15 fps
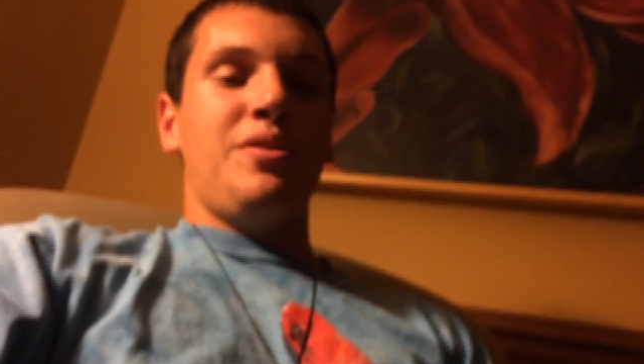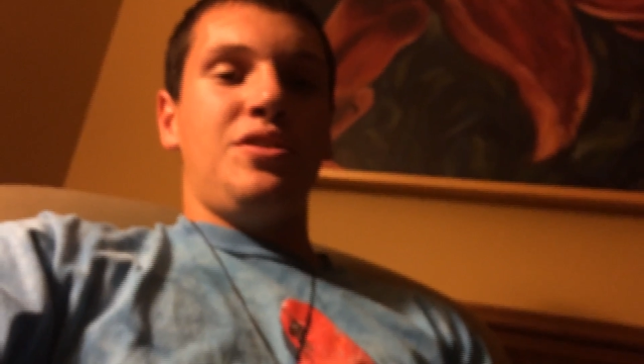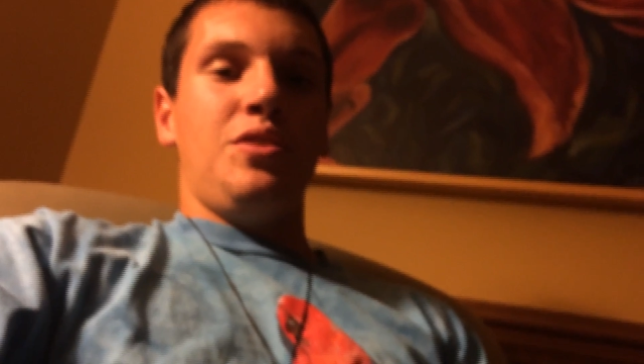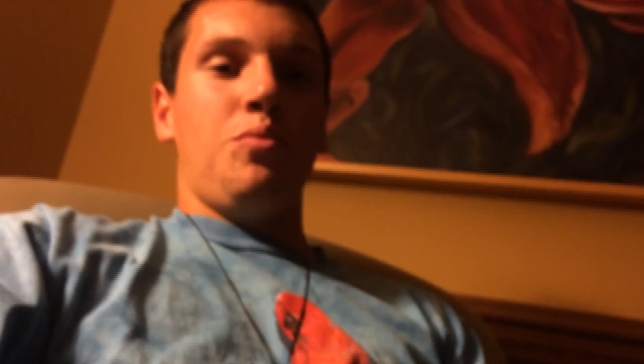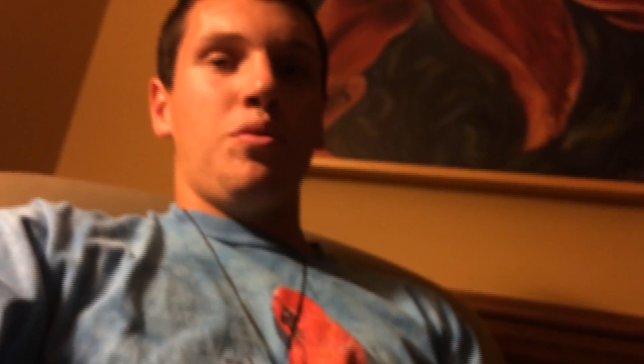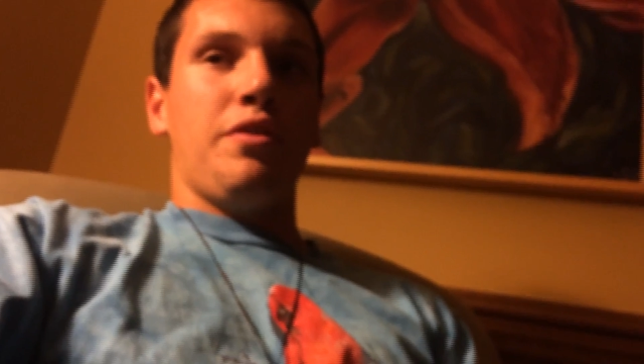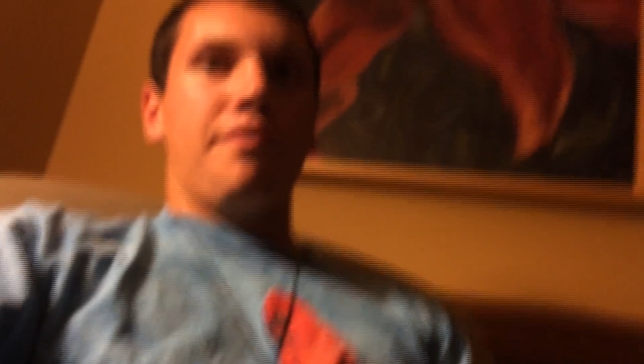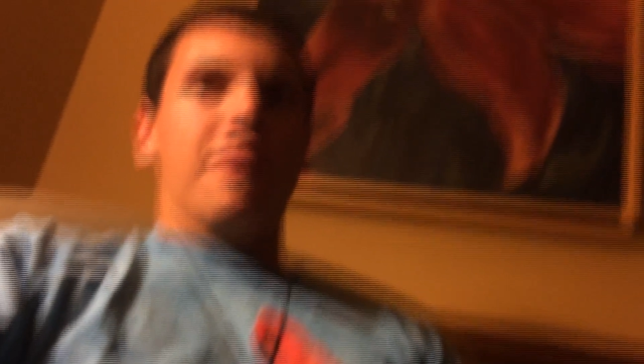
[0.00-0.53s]
It
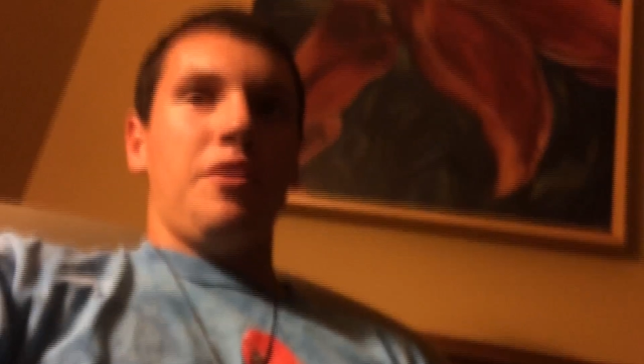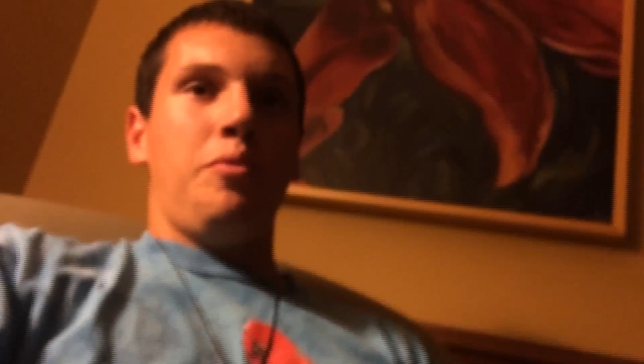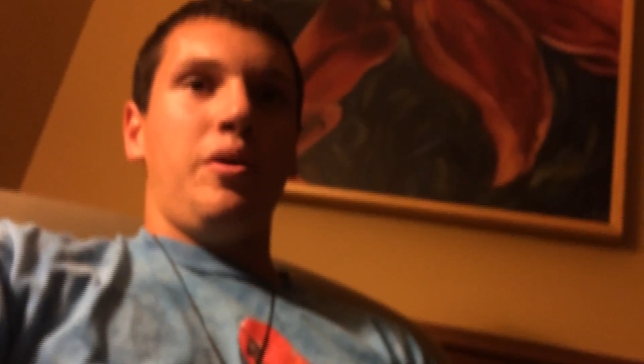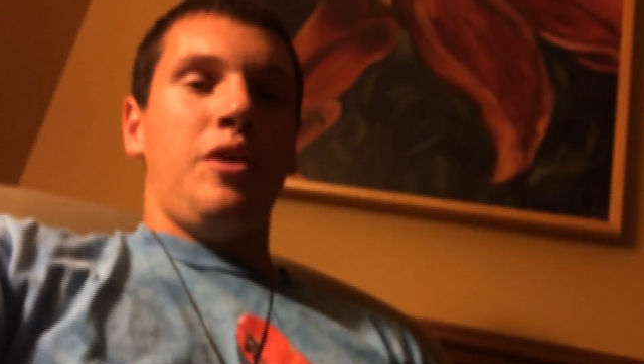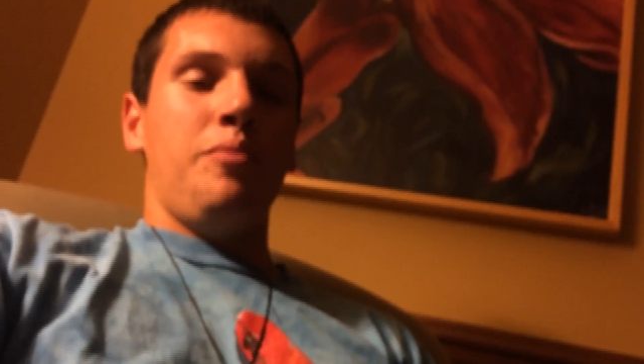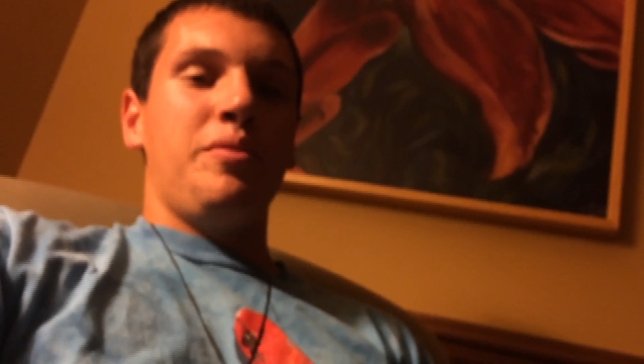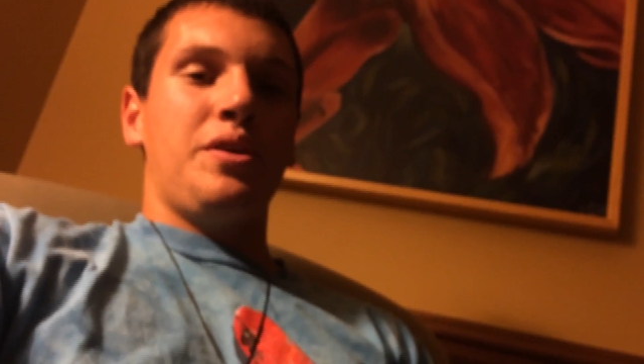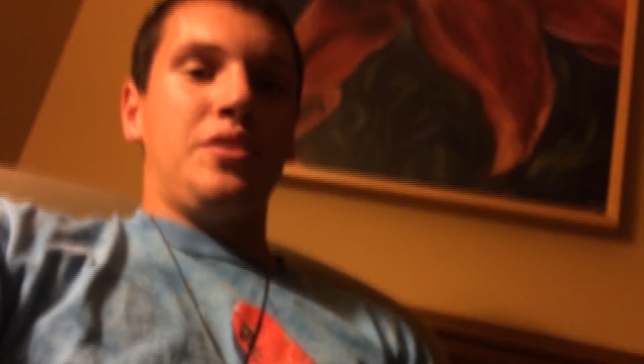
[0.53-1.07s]
didn't work very
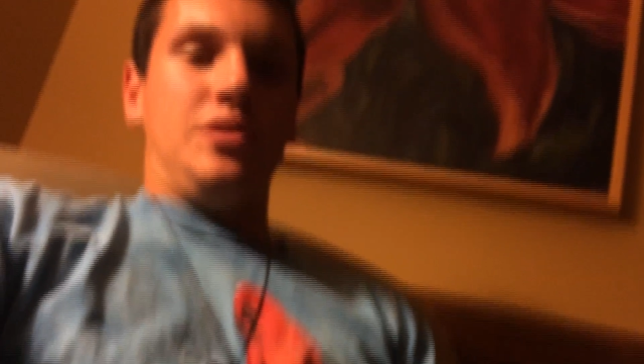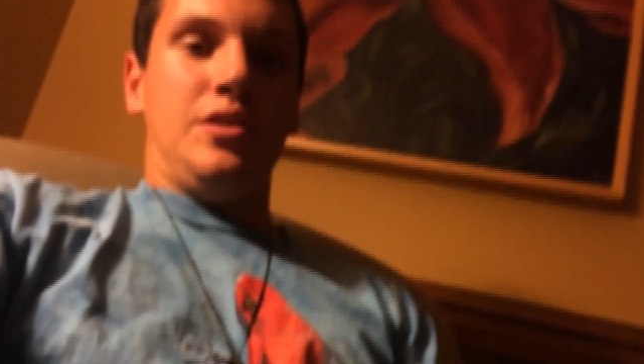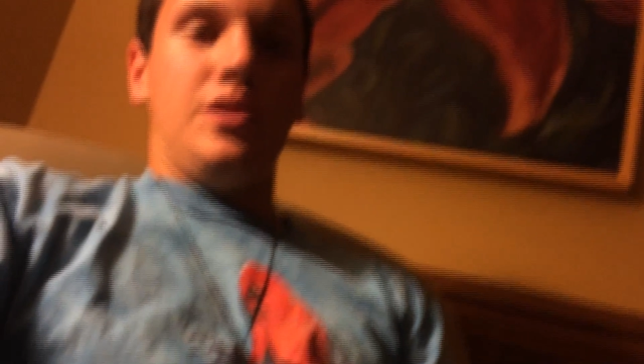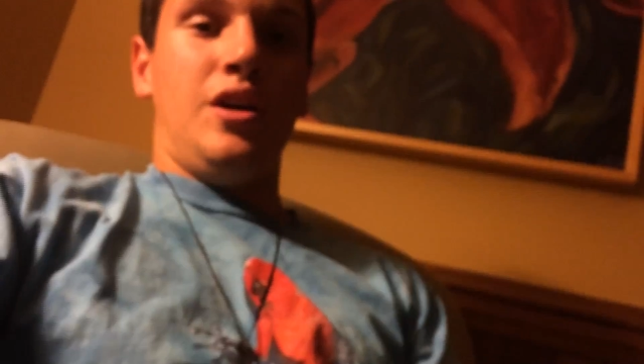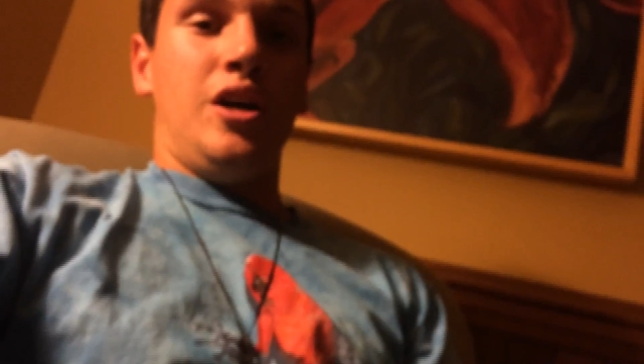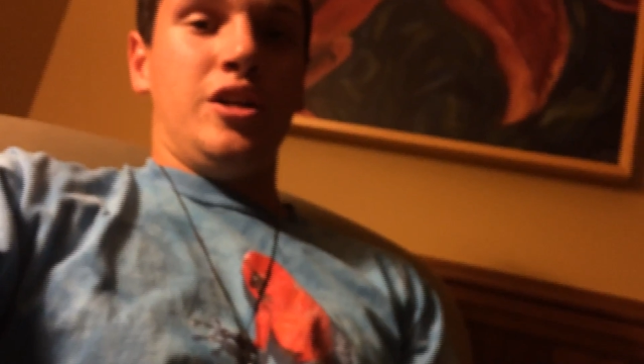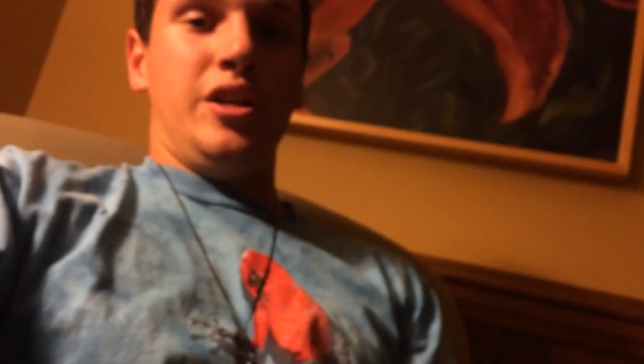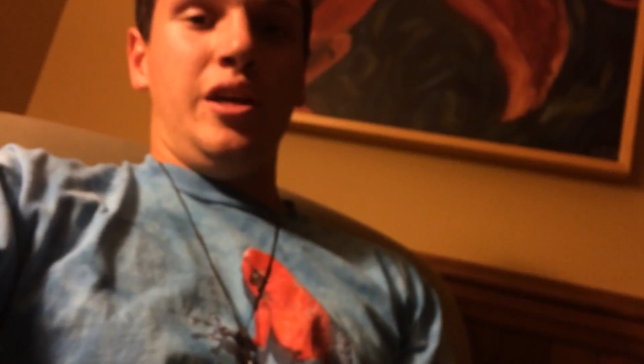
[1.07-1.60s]
well because the
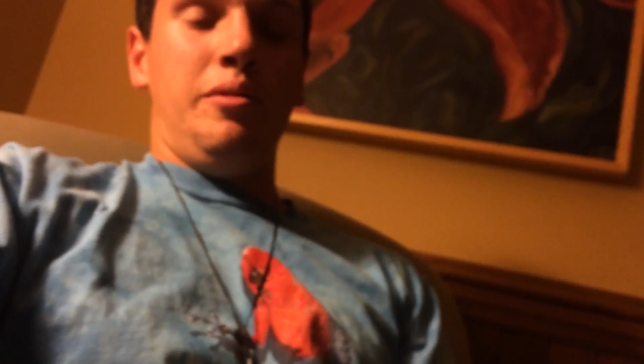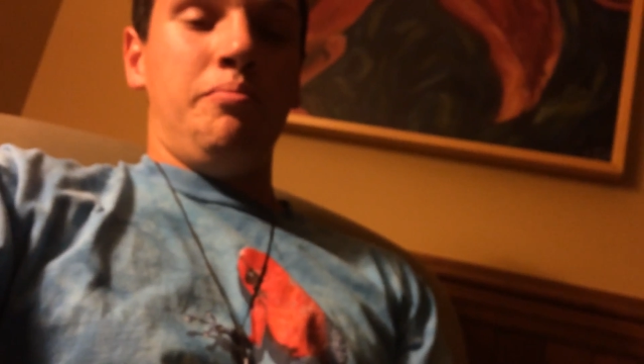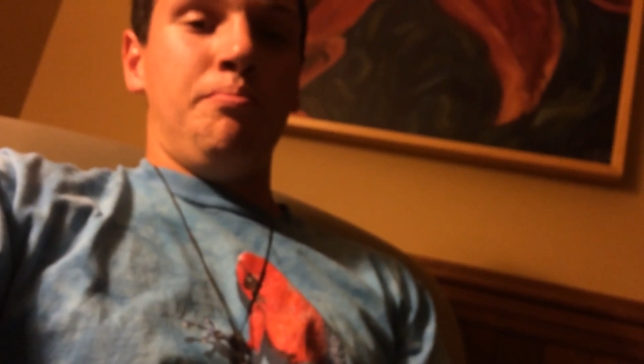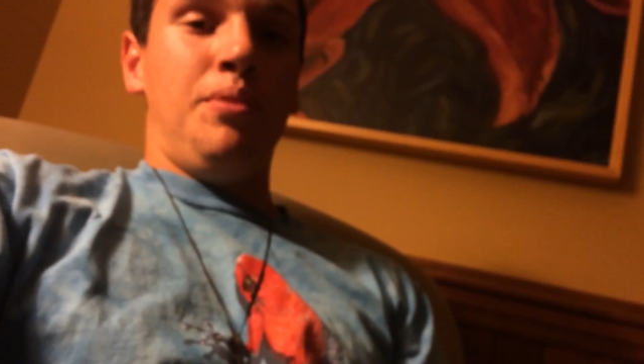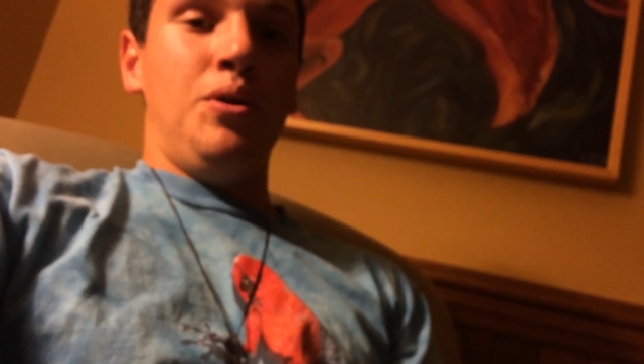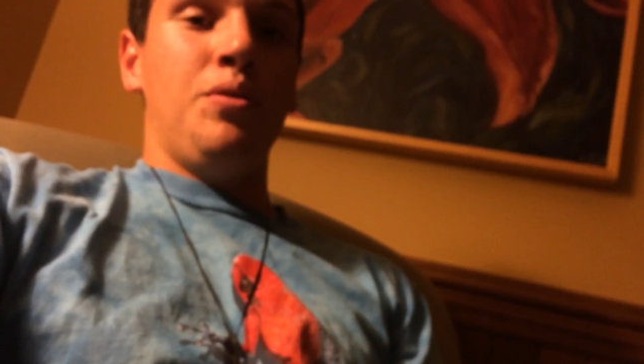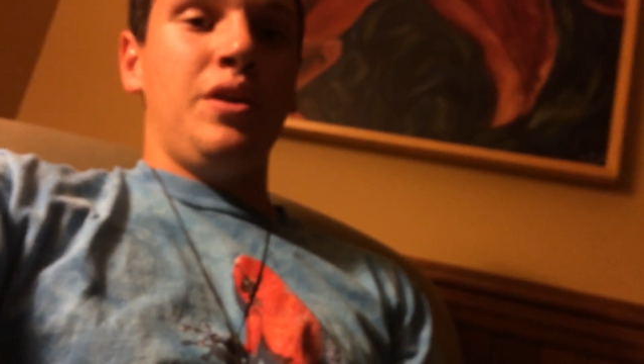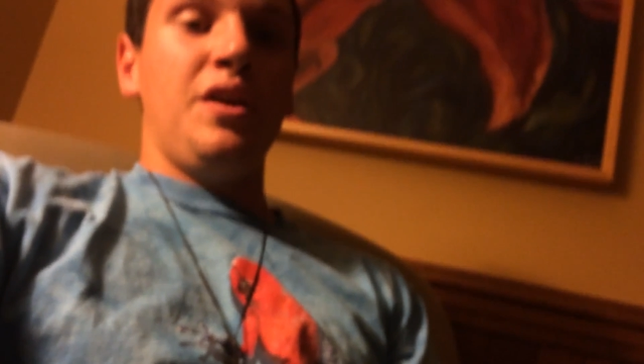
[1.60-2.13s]
dog named
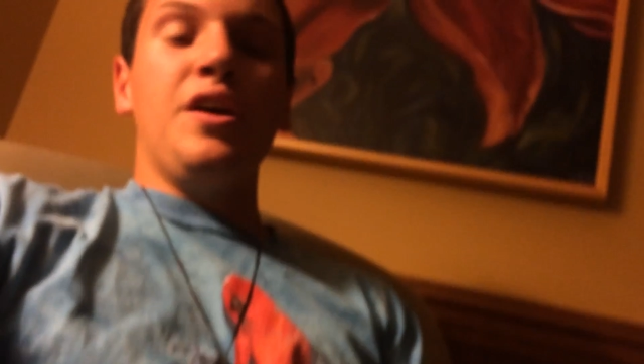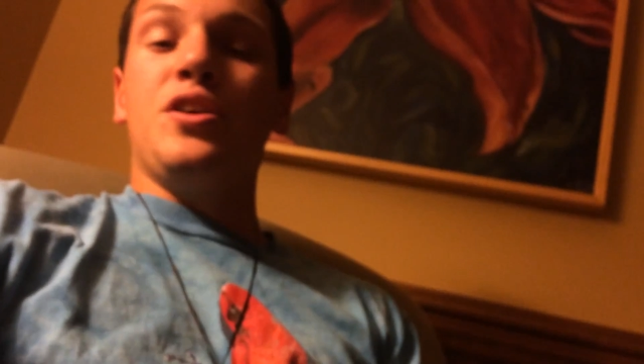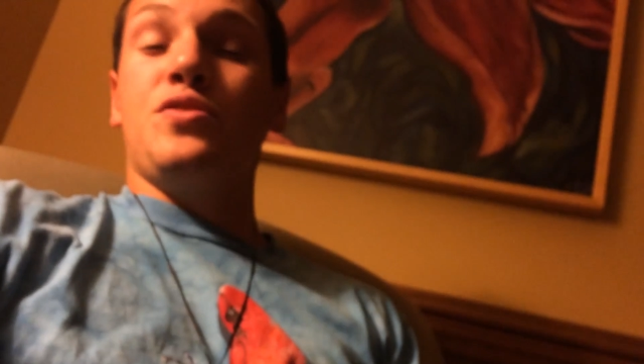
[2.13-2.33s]
Pony